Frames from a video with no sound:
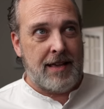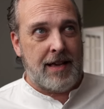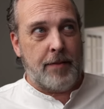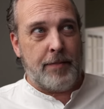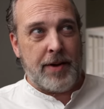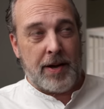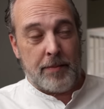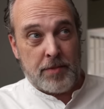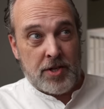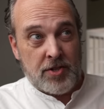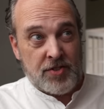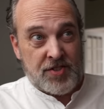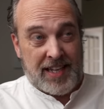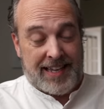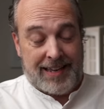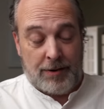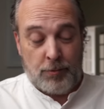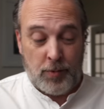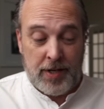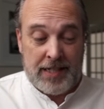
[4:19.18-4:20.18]
about
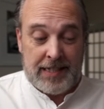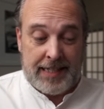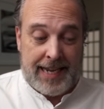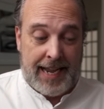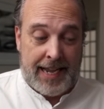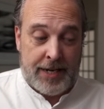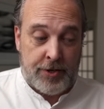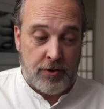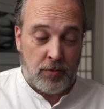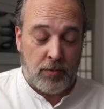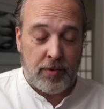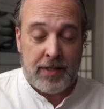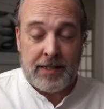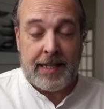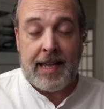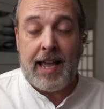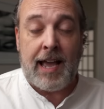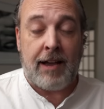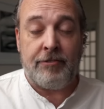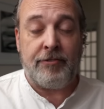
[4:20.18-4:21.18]
music, and really, I don't
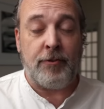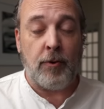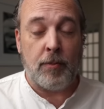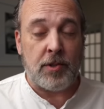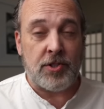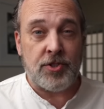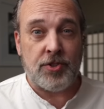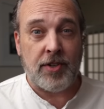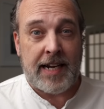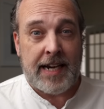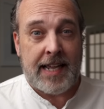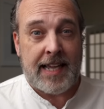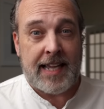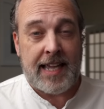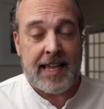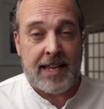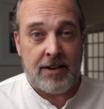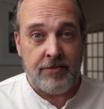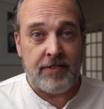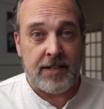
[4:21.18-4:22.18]
really have formal training
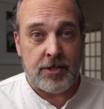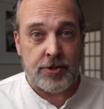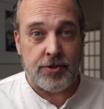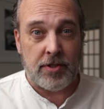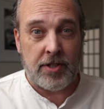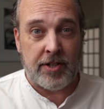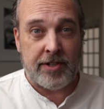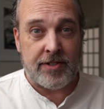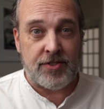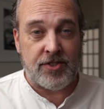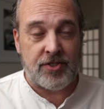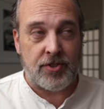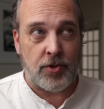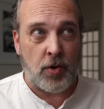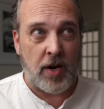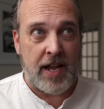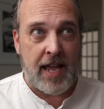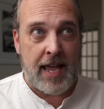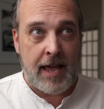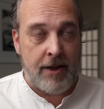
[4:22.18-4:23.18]
in visual arts.
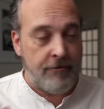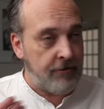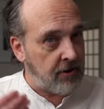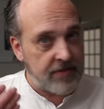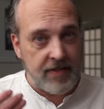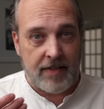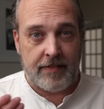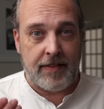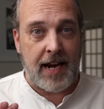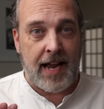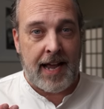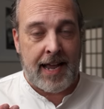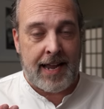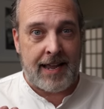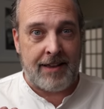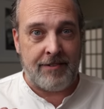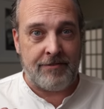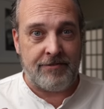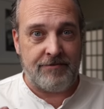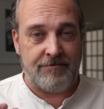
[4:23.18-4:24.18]
So everything that I
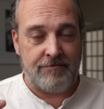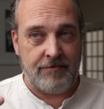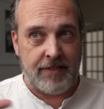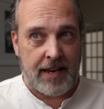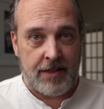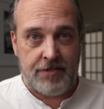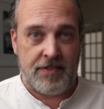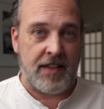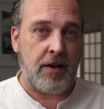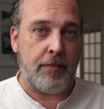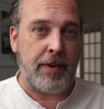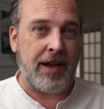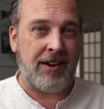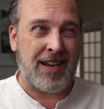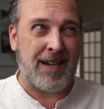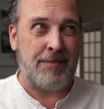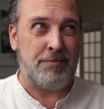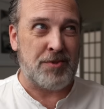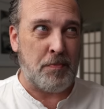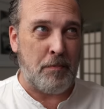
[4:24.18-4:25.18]
have that I think about
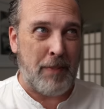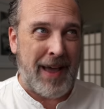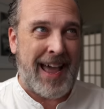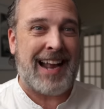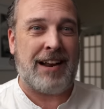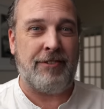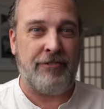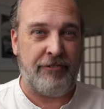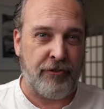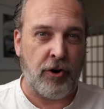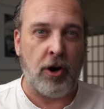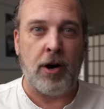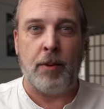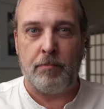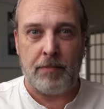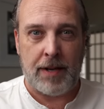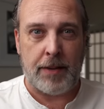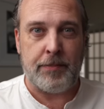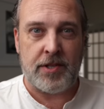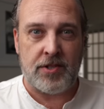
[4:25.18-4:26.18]
comes back
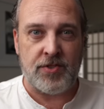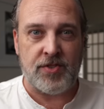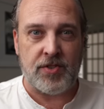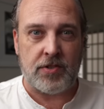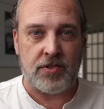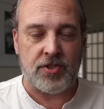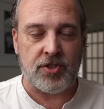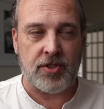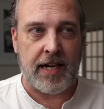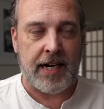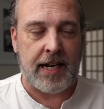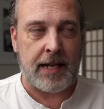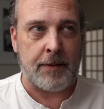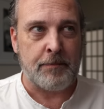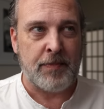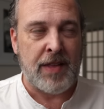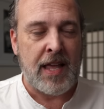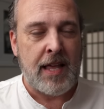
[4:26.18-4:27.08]
from my musical training.